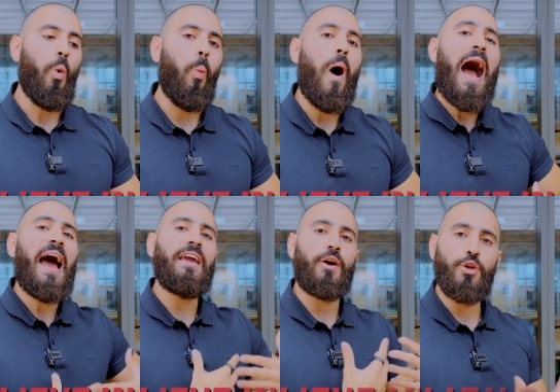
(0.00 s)

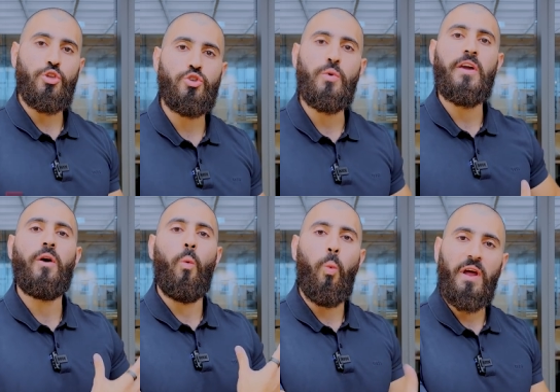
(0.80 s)
Why are you doing
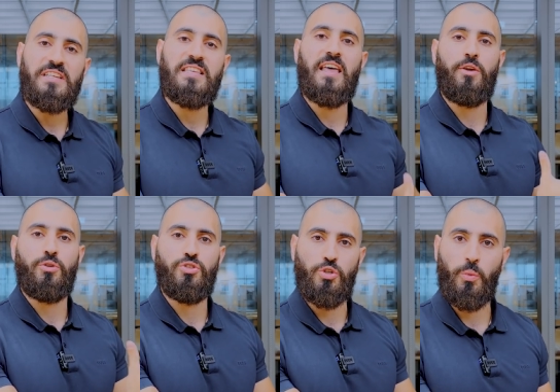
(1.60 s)
what is it that you're
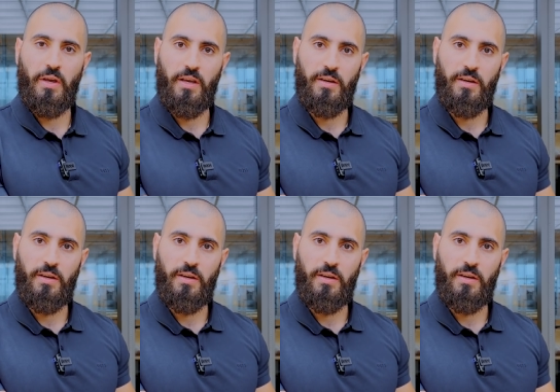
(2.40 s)
doing?